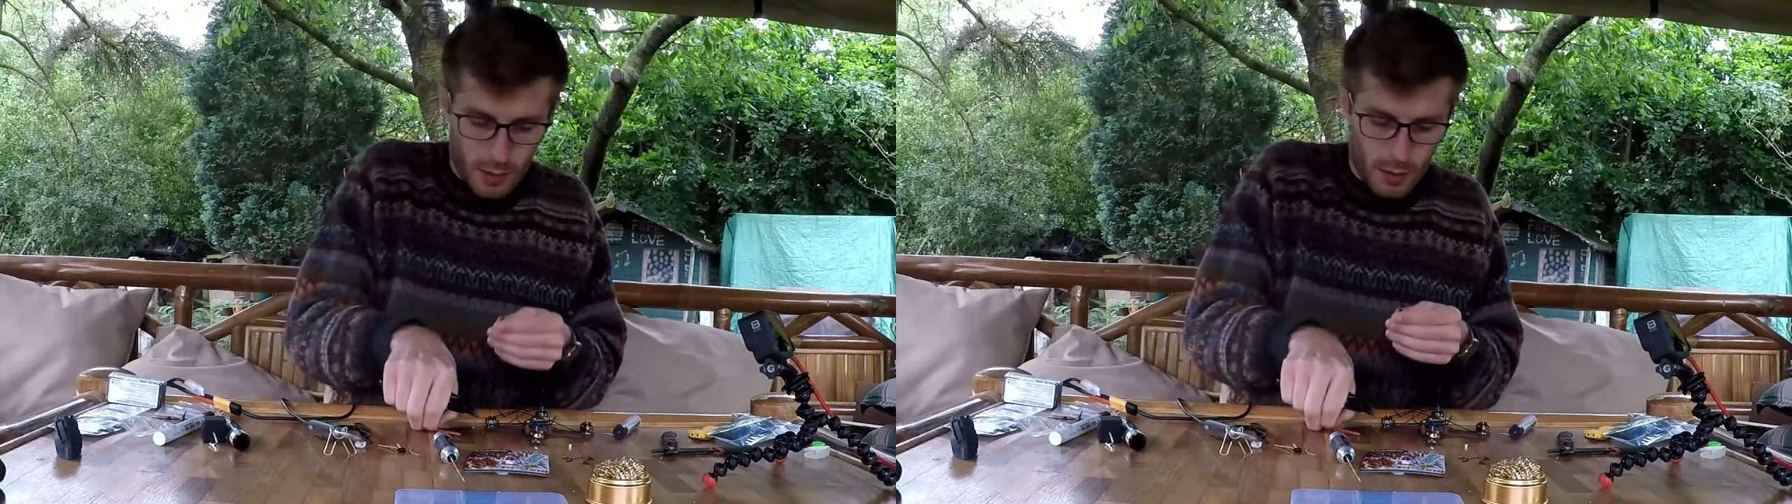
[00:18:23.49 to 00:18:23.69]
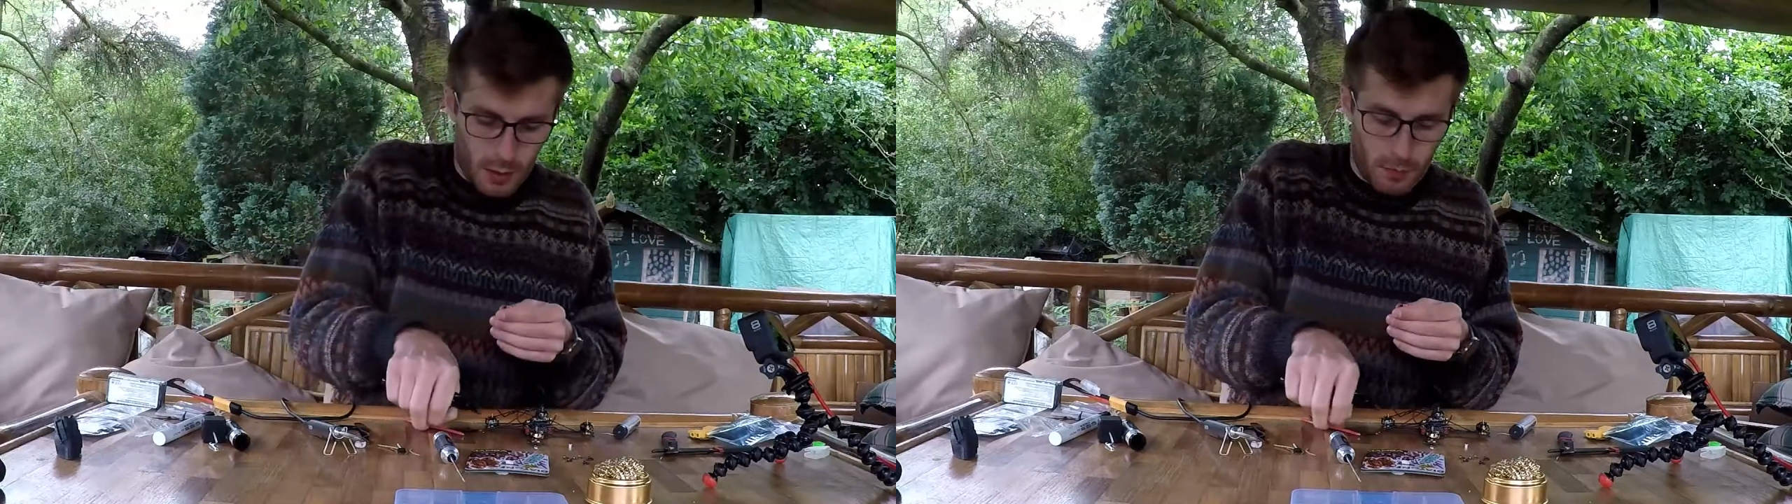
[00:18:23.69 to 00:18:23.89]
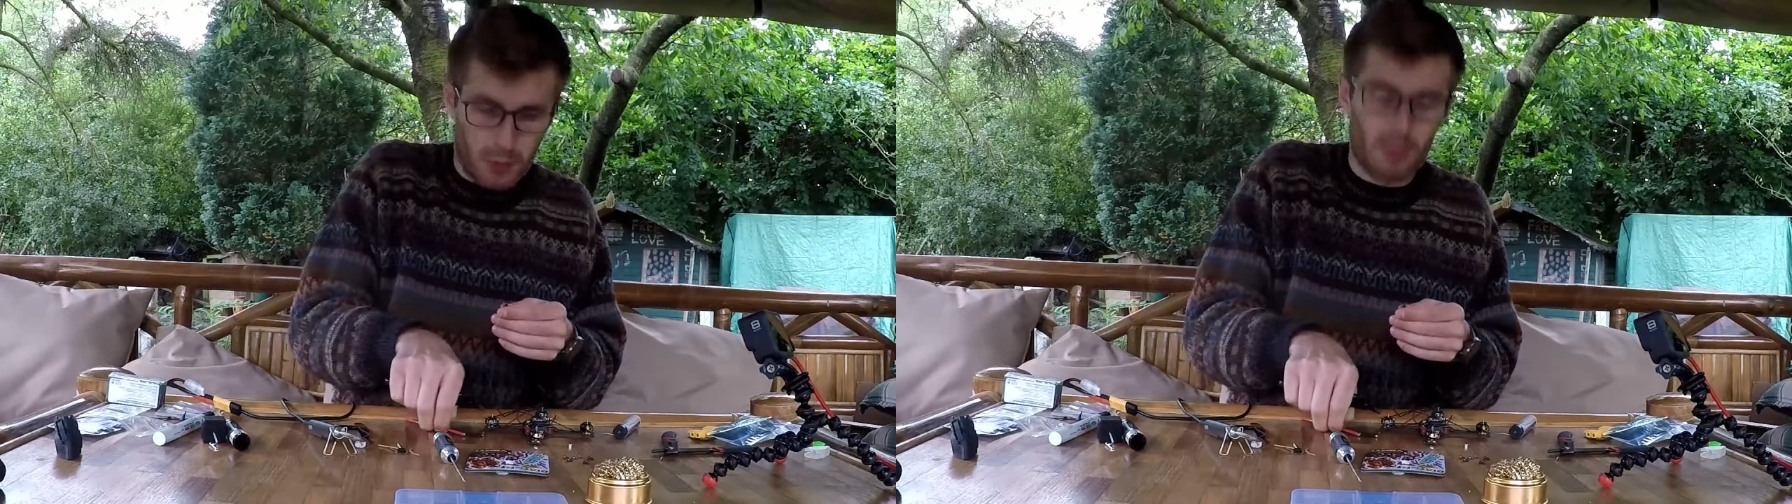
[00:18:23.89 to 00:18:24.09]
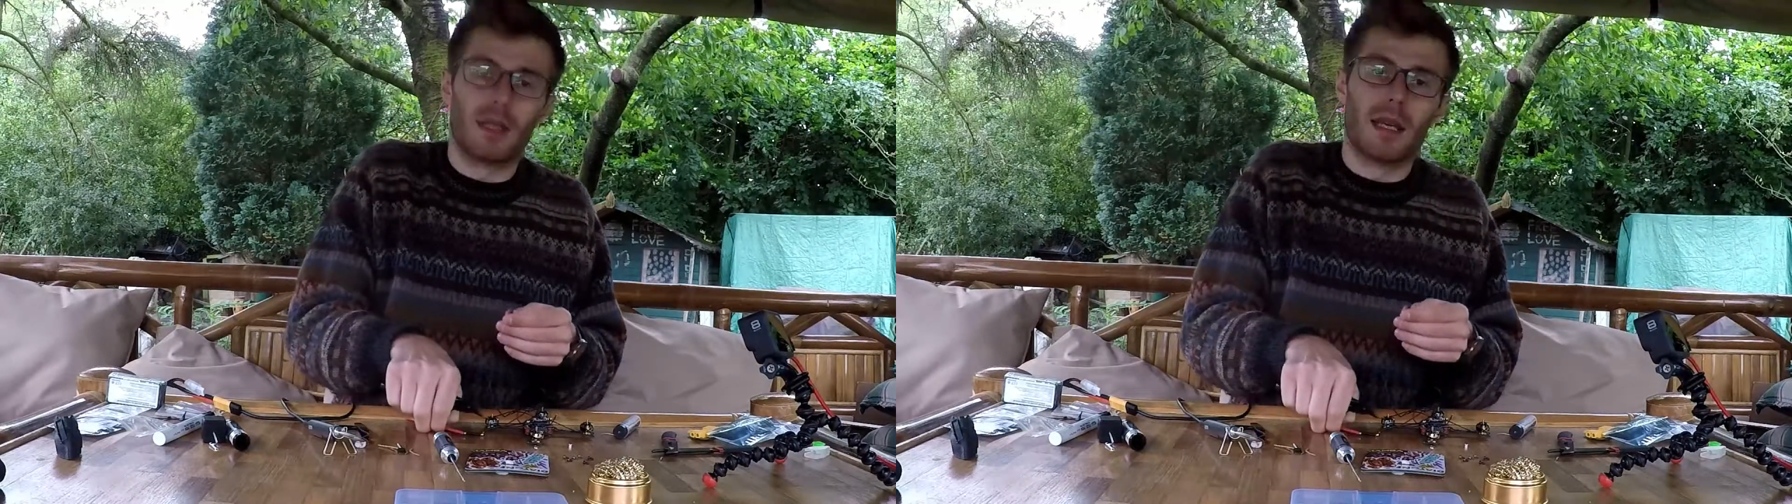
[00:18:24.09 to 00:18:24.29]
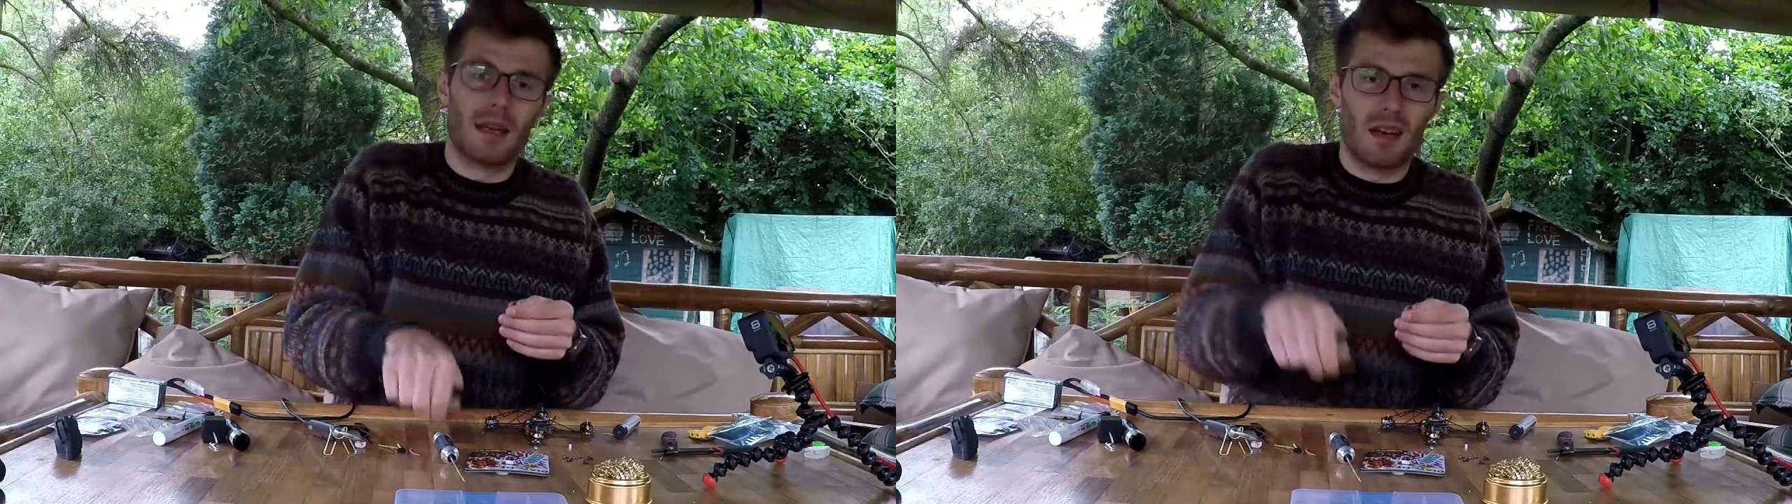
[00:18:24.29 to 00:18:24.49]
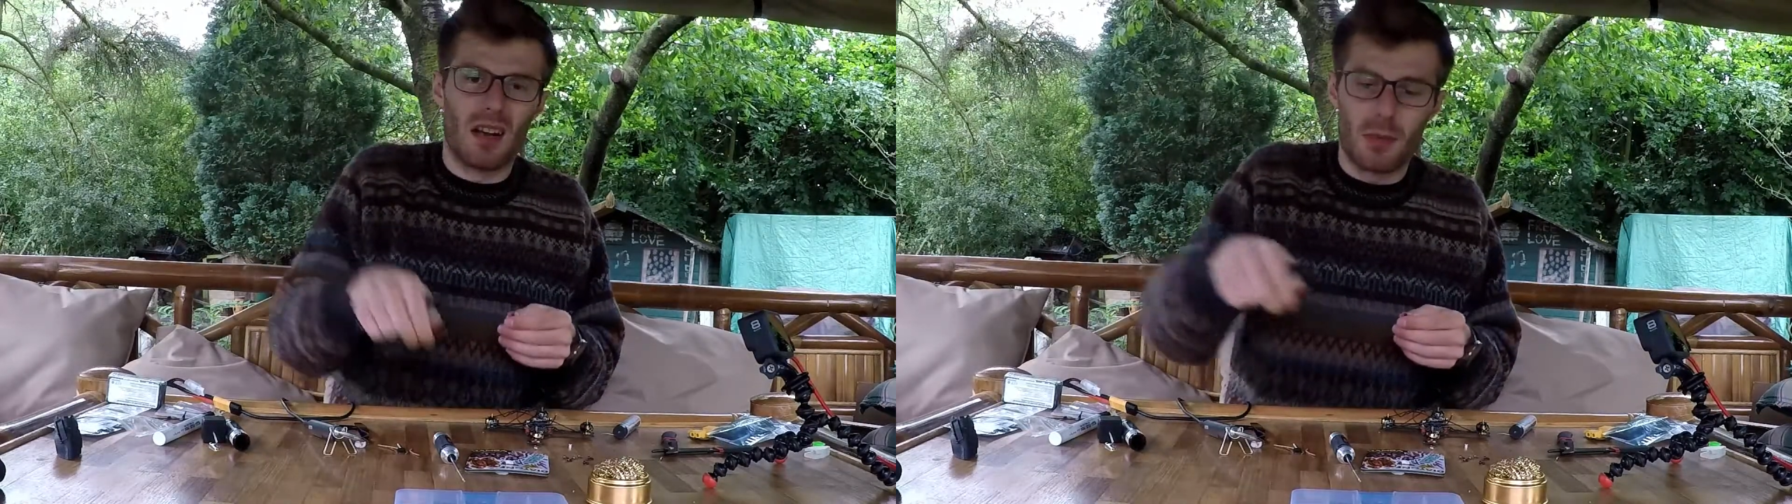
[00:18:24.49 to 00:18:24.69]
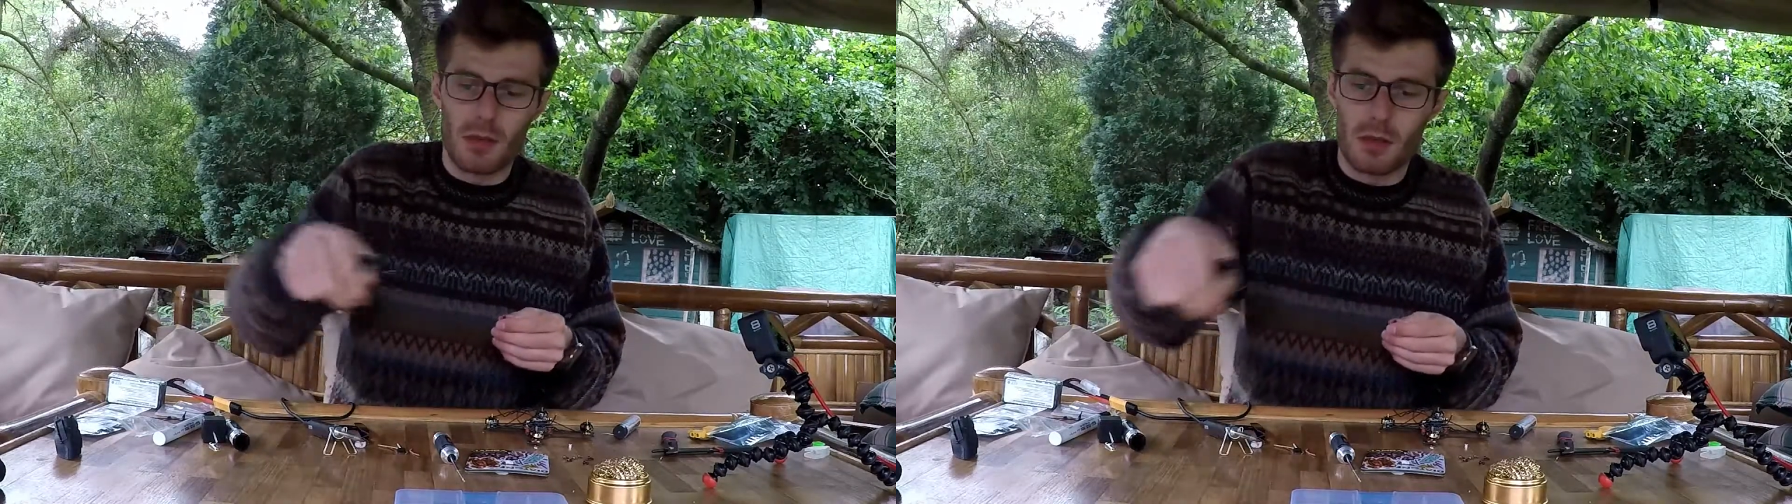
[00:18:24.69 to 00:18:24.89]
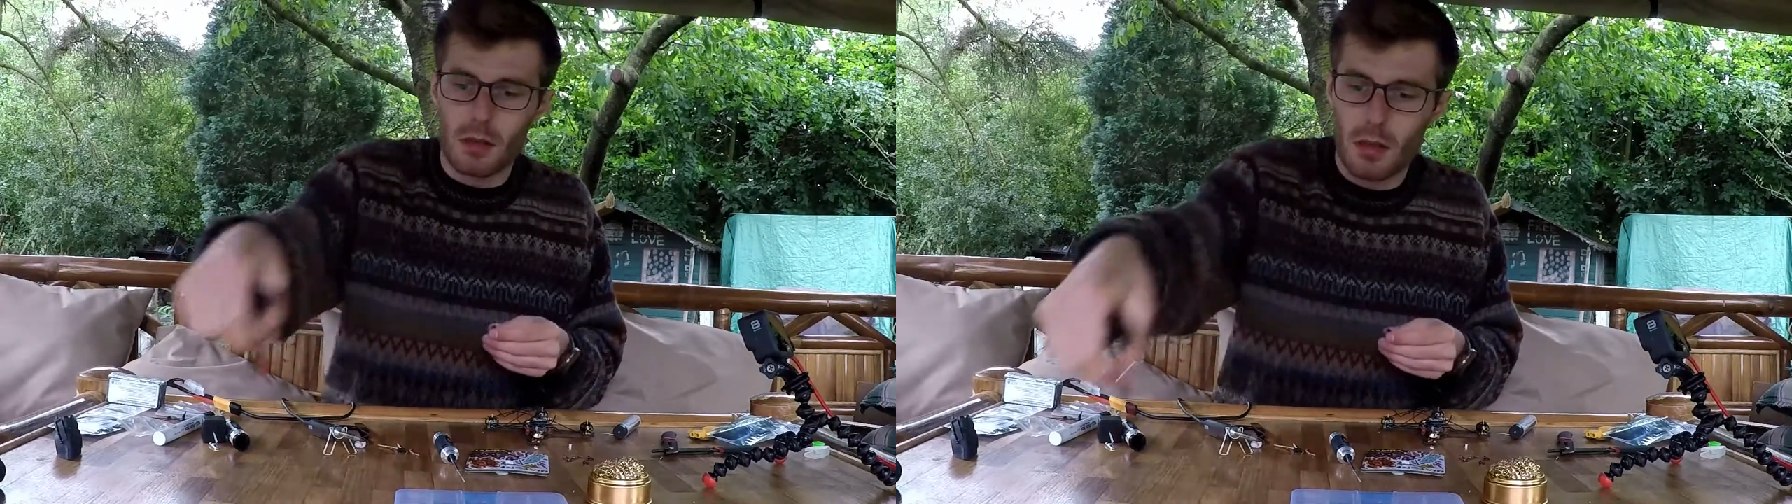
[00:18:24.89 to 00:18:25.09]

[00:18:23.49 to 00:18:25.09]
you can probably get it on Amazon.